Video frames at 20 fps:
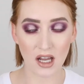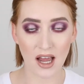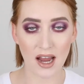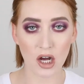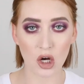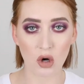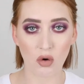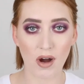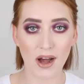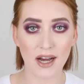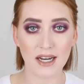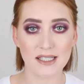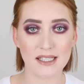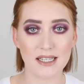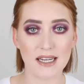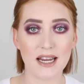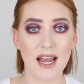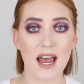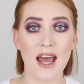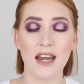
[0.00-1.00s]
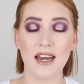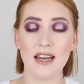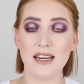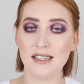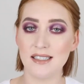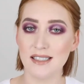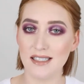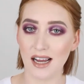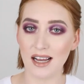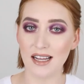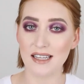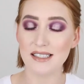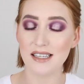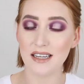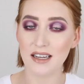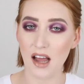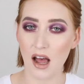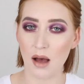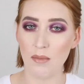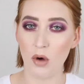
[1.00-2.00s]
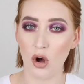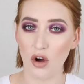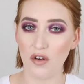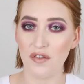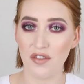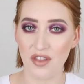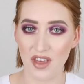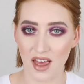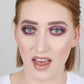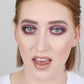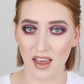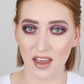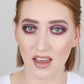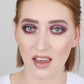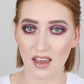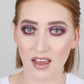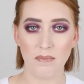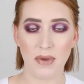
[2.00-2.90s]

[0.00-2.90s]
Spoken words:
like crazy and it does come off there.